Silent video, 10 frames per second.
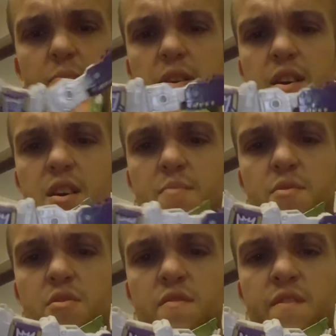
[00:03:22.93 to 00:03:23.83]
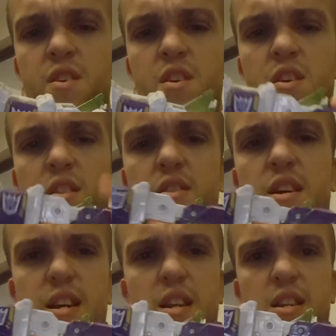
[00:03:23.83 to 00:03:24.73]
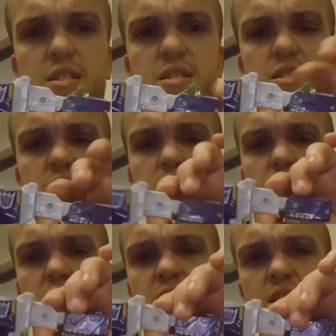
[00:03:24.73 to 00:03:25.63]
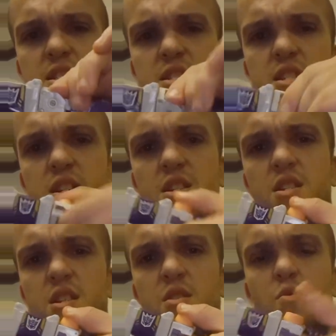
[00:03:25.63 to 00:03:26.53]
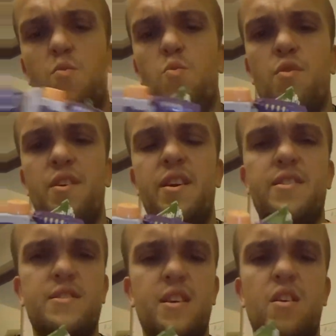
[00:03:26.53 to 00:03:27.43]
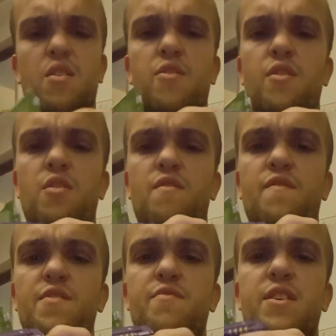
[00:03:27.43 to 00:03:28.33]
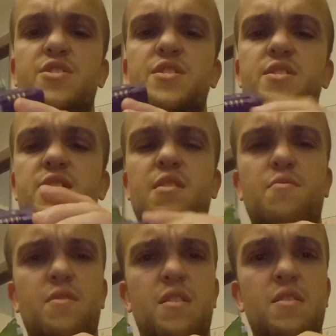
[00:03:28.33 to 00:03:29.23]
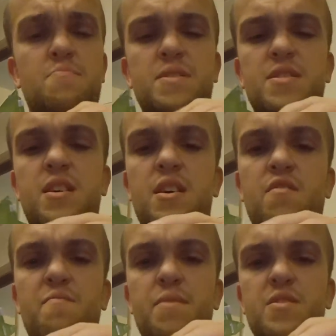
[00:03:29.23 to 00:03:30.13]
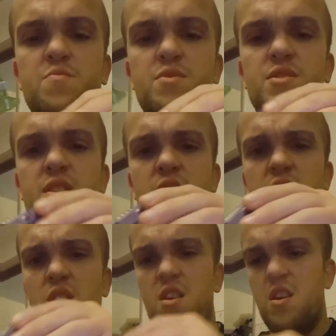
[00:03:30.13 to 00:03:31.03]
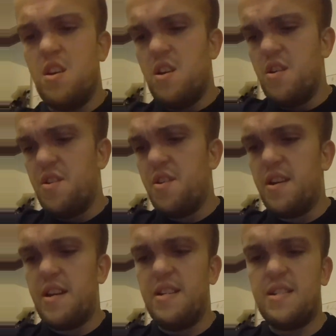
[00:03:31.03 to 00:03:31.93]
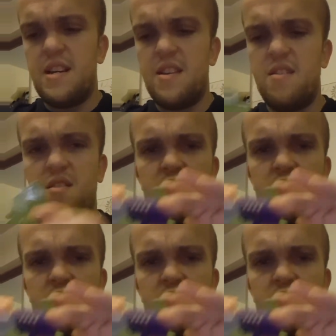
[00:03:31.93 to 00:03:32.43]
the arm over. That clicks into place. 180. With the lovely ratchet sound, as Mr. I Love Mess would say. You get his hand